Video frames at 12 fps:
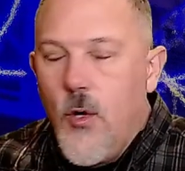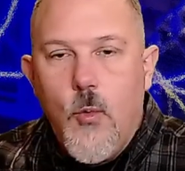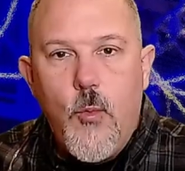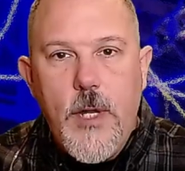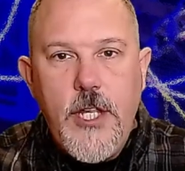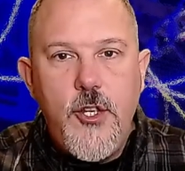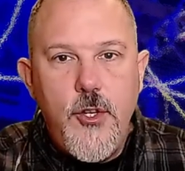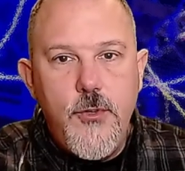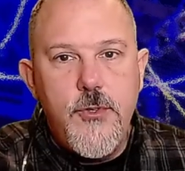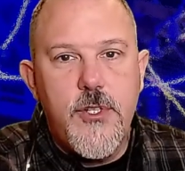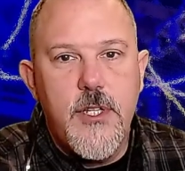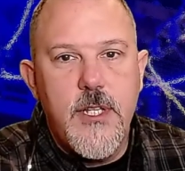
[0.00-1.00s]
we
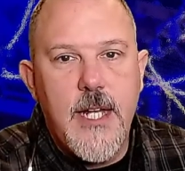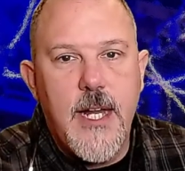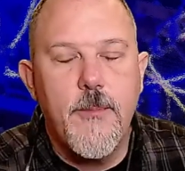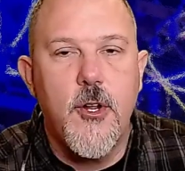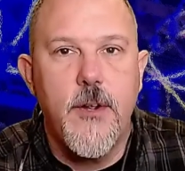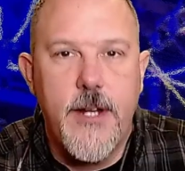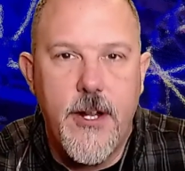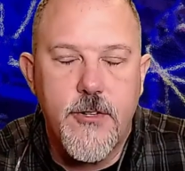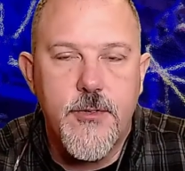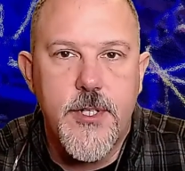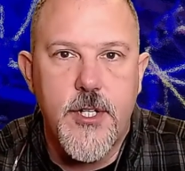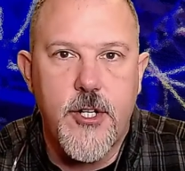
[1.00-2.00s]
use the time current
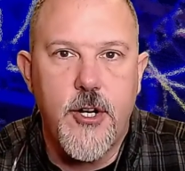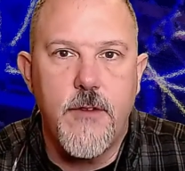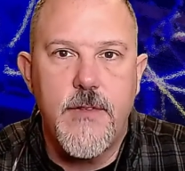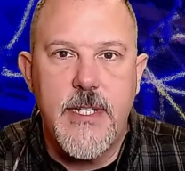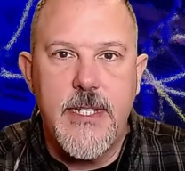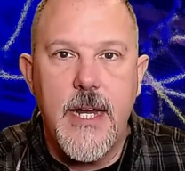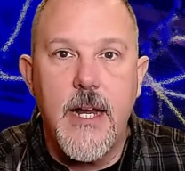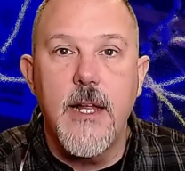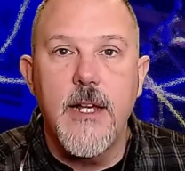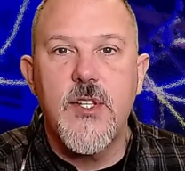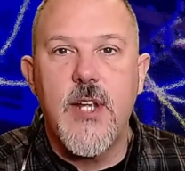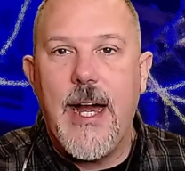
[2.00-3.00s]
characteristic curve to tell
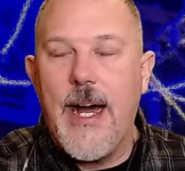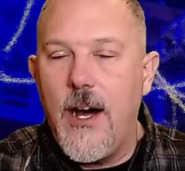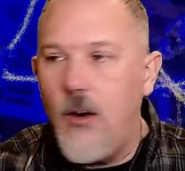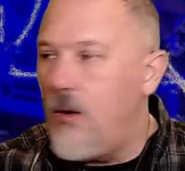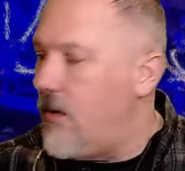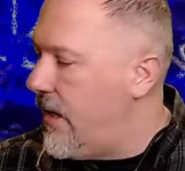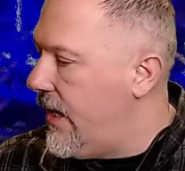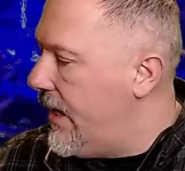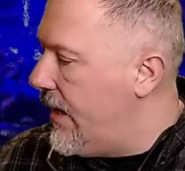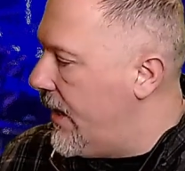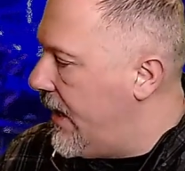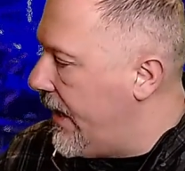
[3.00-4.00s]
us how
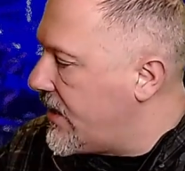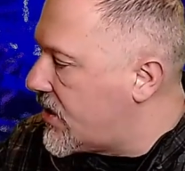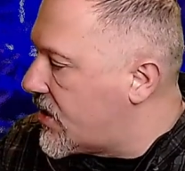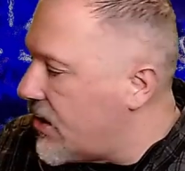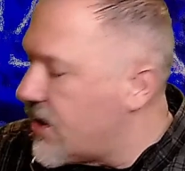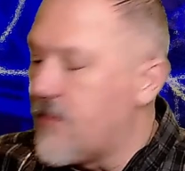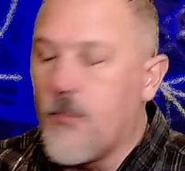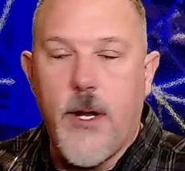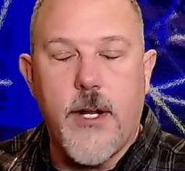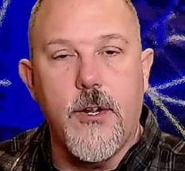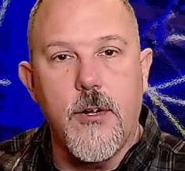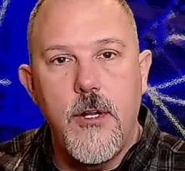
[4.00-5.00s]
a circuit
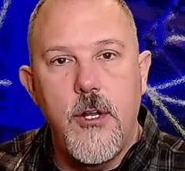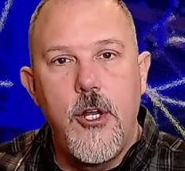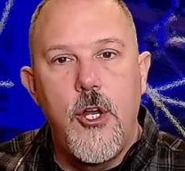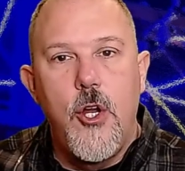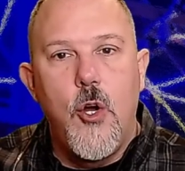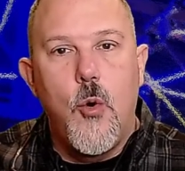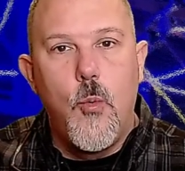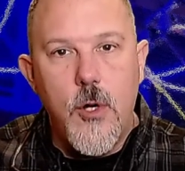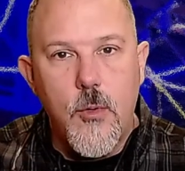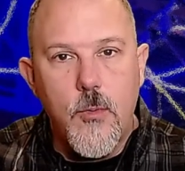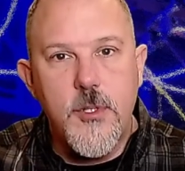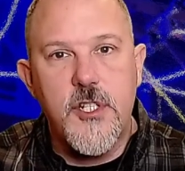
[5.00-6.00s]
breaker
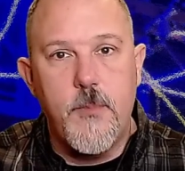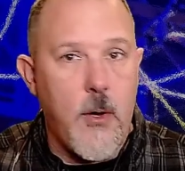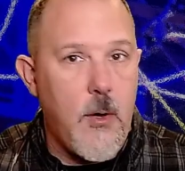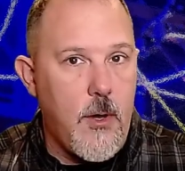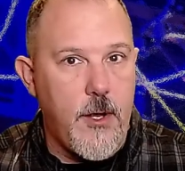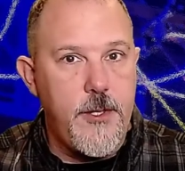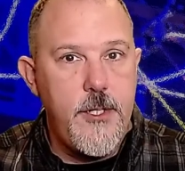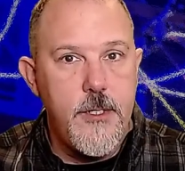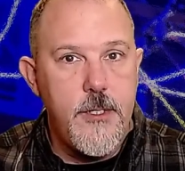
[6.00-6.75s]
will respond